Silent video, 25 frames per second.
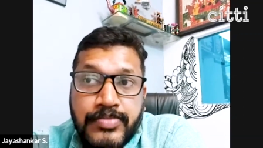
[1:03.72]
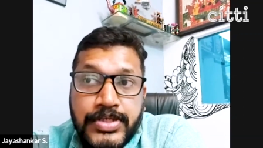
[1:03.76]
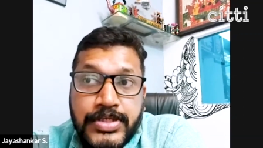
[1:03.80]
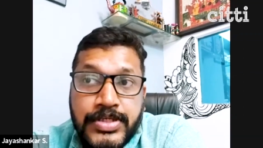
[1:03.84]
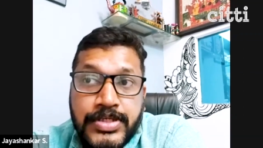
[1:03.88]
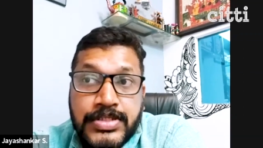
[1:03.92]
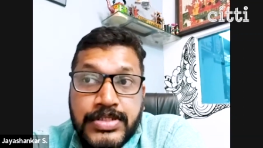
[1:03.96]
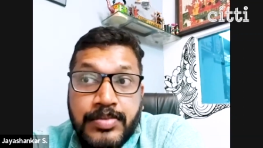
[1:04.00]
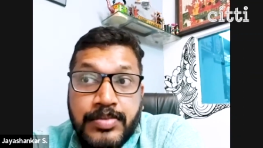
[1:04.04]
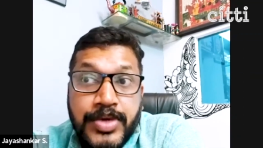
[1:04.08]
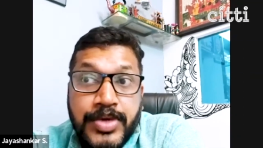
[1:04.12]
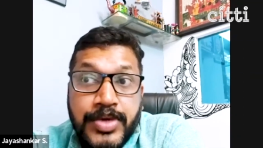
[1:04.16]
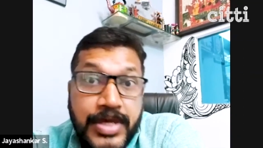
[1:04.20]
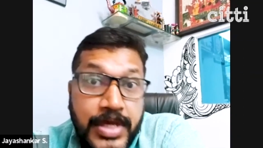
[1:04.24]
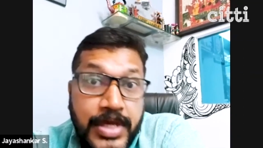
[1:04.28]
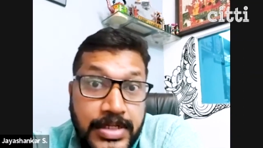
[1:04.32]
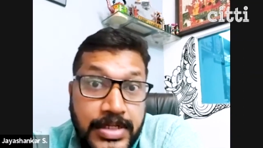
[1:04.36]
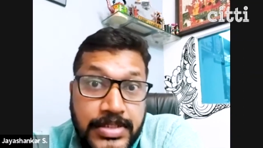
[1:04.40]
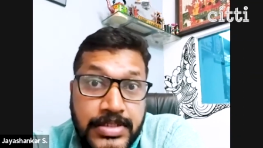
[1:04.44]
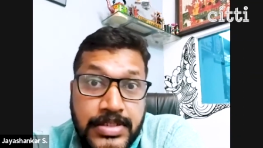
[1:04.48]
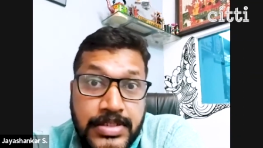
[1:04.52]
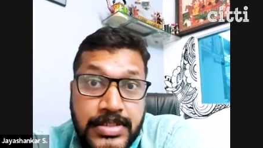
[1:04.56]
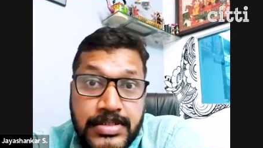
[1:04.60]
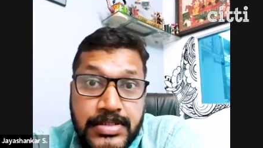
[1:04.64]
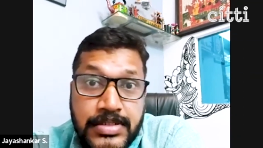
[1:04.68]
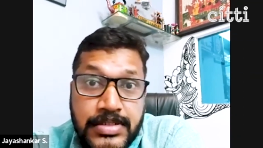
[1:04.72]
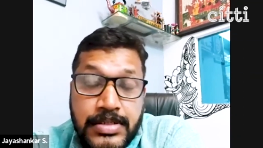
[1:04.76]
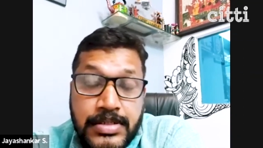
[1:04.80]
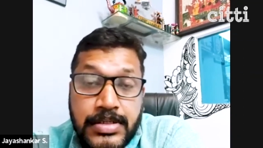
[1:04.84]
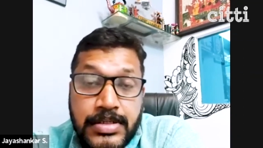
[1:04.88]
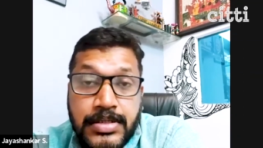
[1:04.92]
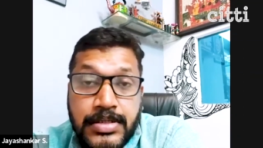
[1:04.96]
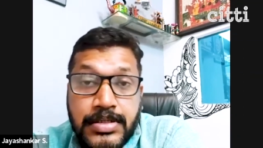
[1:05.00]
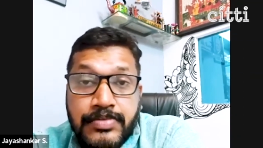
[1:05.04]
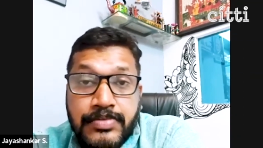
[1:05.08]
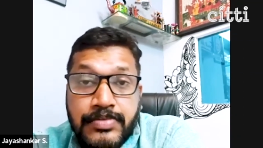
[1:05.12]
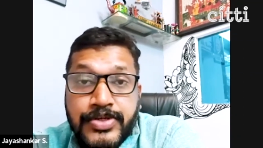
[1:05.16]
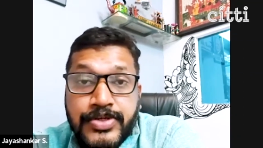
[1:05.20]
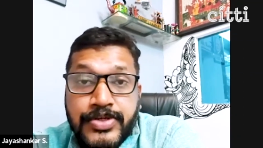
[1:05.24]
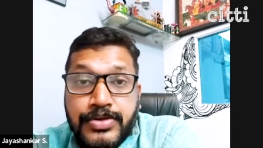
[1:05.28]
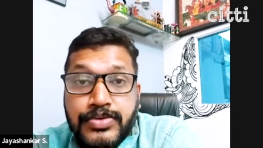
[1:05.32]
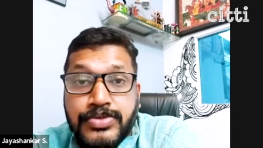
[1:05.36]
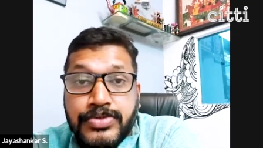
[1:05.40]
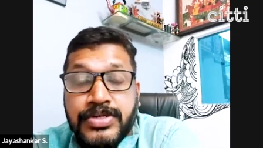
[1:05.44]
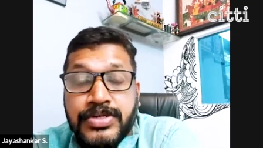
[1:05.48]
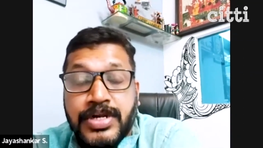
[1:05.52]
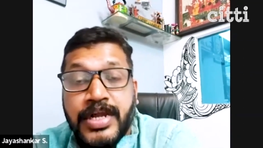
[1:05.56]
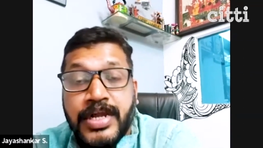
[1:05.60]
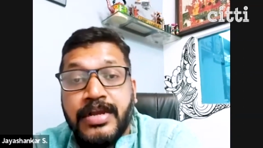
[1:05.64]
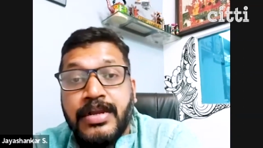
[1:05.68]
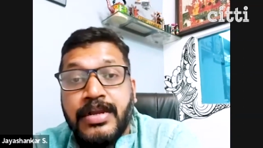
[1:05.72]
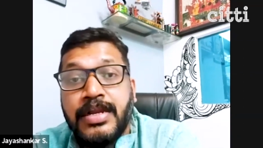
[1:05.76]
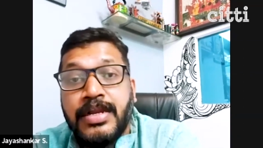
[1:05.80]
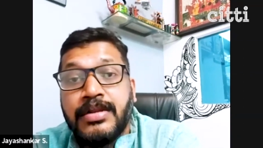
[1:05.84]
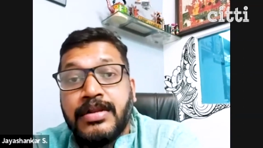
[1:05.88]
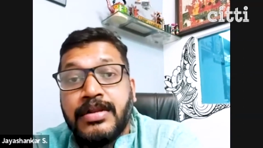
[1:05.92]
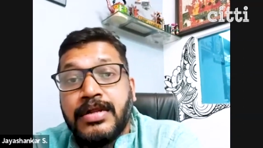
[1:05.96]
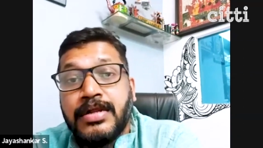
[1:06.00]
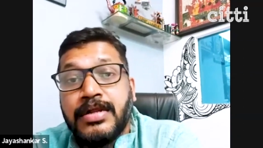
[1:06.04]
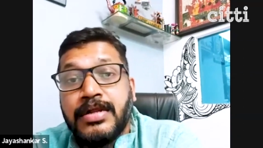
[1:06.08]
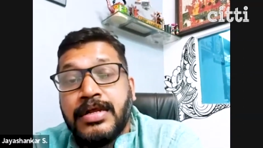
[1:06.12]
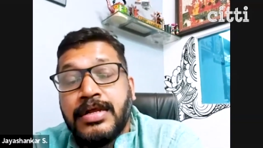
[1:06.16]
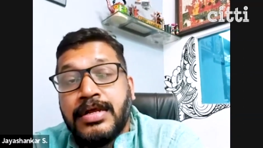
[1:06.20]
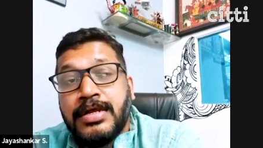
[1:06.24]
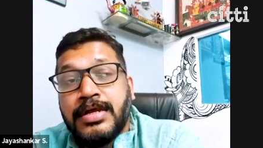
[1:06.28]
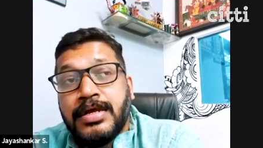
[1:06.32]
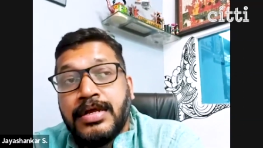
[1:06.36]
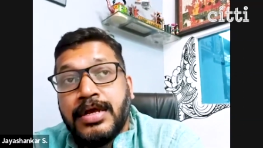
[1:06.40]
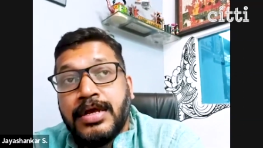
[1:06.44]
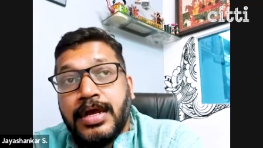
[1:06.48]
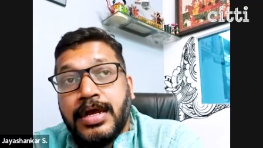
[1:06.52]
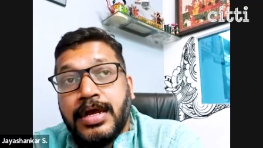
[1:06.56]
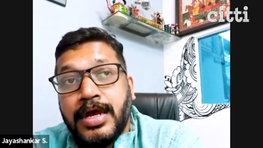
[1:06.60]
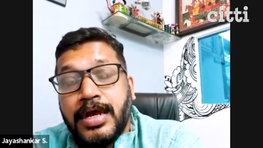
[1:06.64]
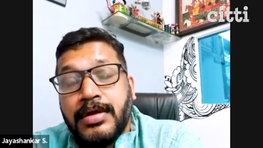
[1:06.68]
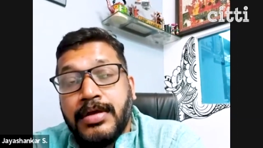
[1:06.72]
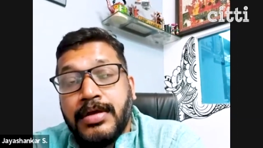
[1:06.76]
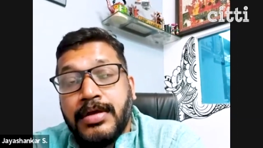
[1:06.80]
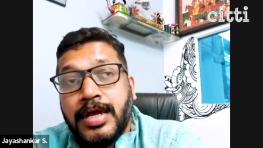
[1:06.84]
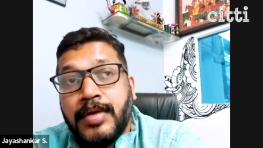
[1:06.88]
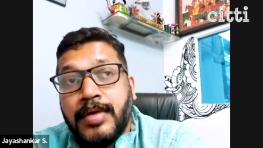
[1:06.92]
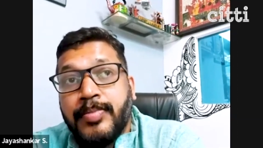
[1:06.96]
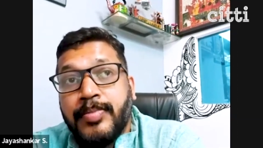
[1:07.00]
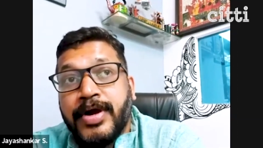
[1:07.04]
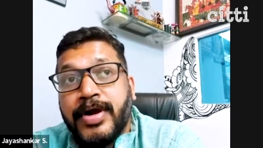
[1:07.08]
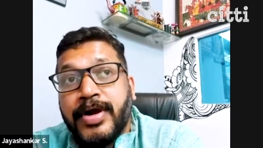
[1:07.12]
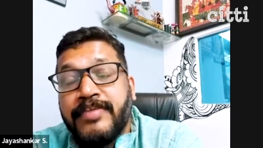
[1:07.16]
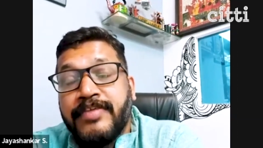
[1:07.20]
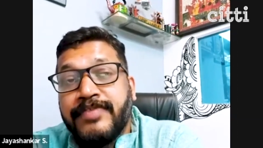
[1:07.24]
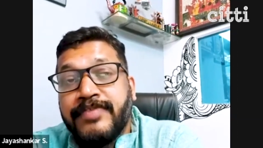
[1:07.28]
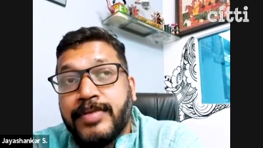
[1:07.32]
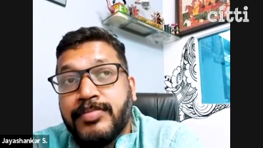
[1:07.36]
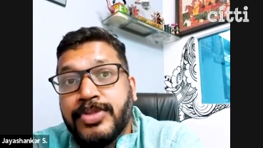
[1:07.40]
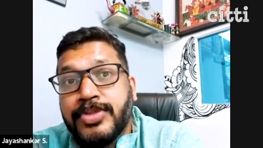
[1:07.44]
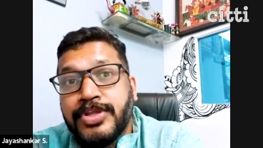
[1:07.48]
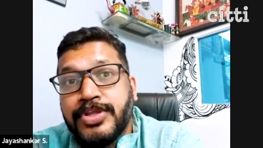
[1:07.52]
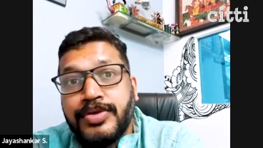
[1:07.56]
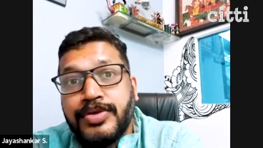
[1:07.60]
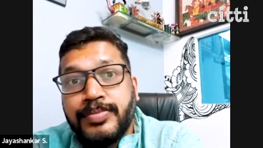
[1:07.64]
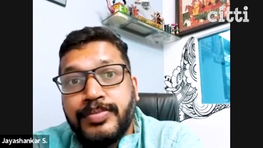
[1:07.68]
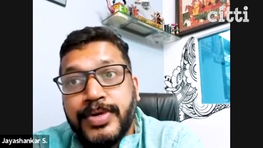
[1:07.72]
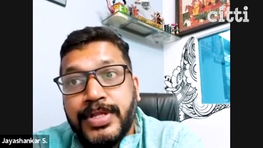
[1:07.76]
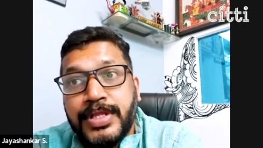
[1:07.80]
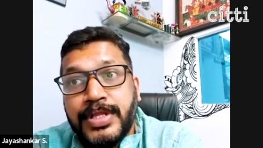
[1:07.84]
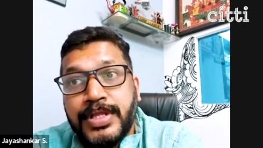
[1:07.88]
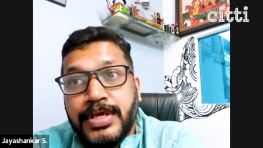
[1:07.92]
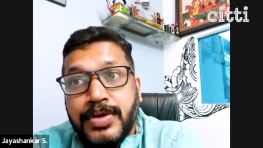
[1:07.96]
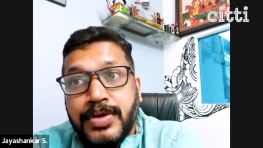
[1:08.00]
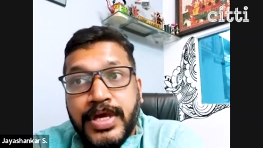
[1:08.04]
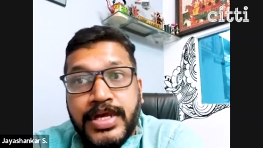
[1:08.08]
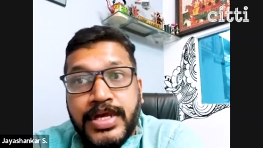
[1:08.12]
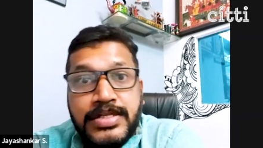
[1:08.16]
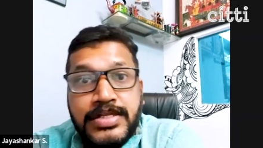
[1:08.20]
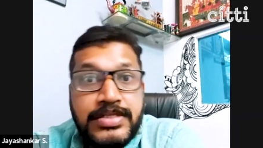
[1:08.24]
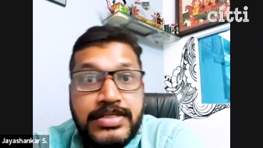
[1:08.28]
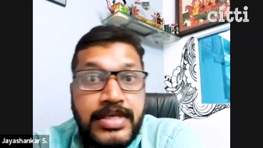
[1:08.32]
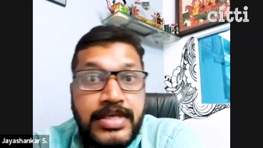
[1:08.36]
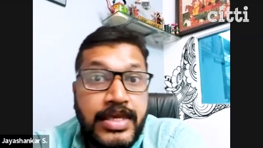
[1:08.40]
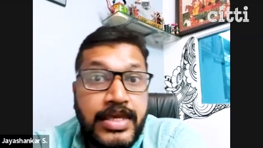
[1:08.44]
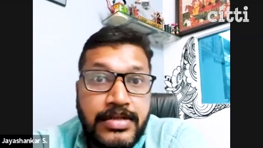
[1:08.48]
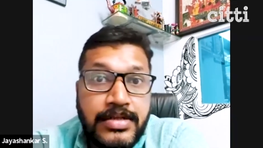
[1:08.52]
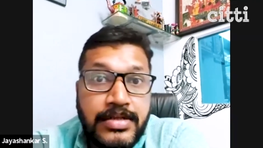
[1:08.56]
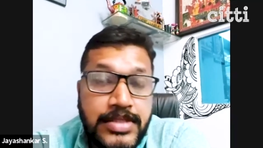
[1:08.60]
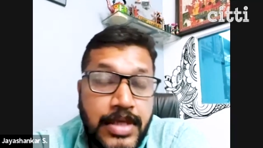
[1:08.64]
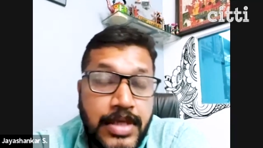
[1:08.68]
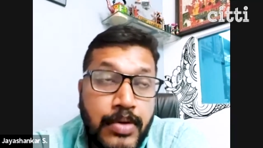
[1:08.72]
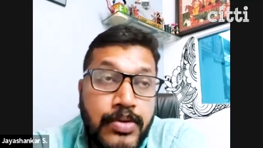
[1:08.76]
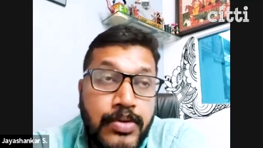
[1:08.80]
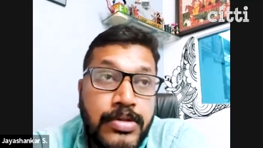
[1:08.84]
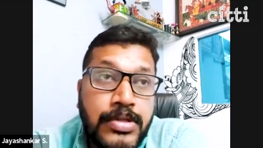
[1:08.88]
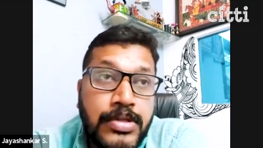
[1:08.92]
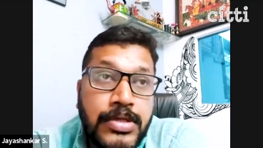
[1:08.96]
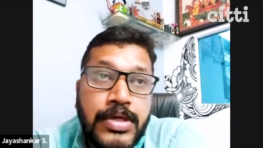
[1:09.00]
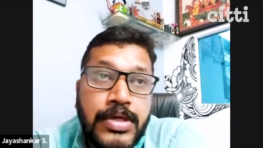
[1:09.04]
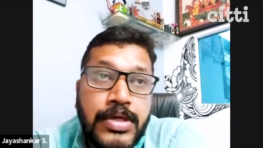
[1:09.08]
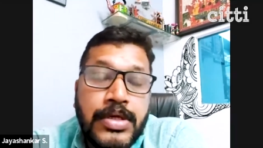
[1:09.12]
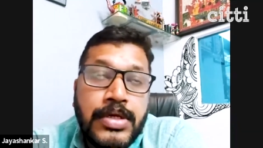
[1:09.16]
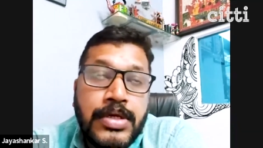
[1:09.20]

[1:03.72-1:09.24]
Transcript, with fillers: which is the biggest Vishnu shrine in uh, apart from Tirupati, you can say in south.